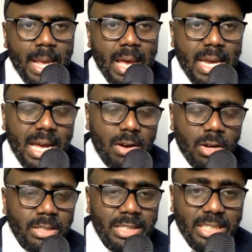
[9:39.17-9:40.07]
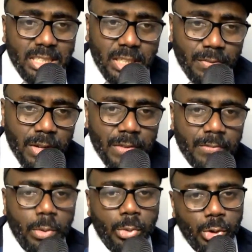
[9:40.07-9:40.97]
Now, this is different
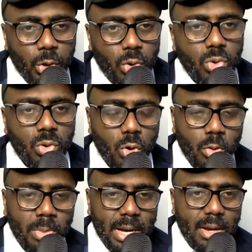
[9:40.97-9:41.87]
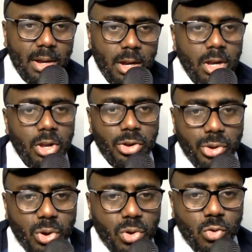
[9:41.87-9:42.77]
from Rio Ngoma.
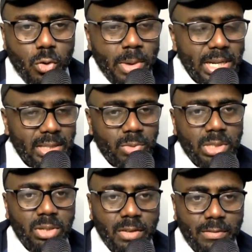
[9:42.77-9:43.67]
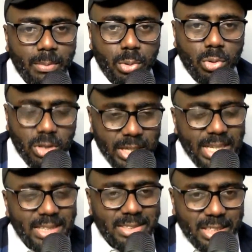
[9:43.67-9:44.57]
Rio Ngoma that went to Liverpool,
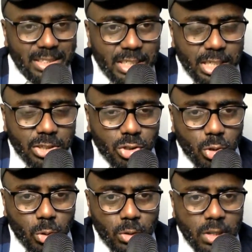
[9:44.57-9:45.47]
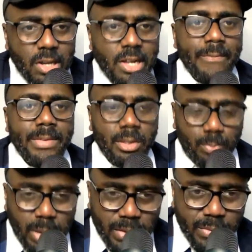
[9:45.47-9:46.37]
he's 16 years old, he's
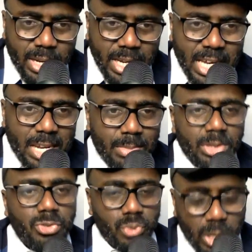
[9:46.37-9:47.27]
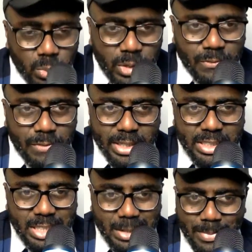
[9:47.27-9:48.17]
playing for the academy, training with the first
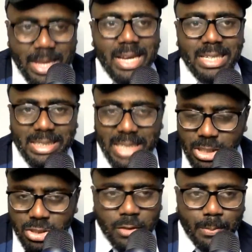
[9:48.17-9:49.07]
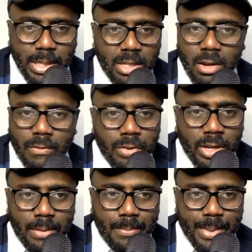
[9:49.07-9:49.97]
team. That should have been enough for him.